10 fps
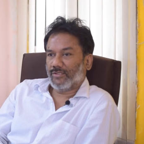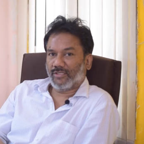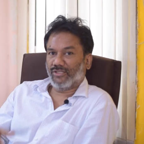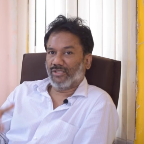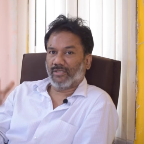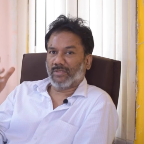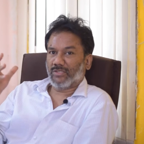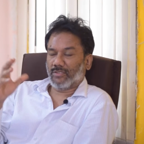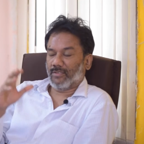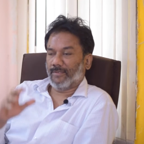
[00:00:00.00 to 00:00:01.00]
Stretching a
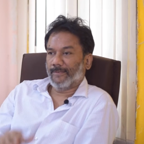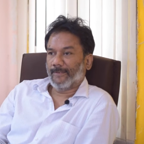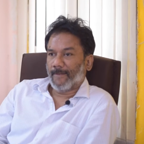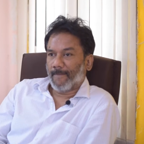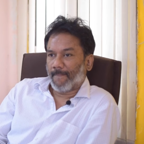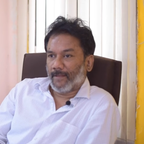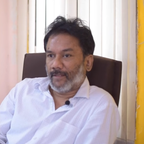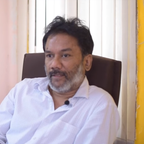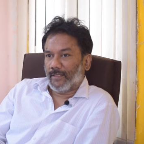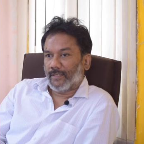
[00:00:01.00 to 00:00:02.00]
muscle.
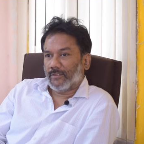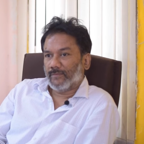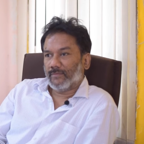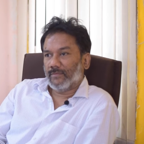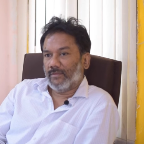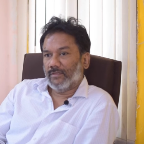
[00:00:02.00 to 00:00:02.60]
Now,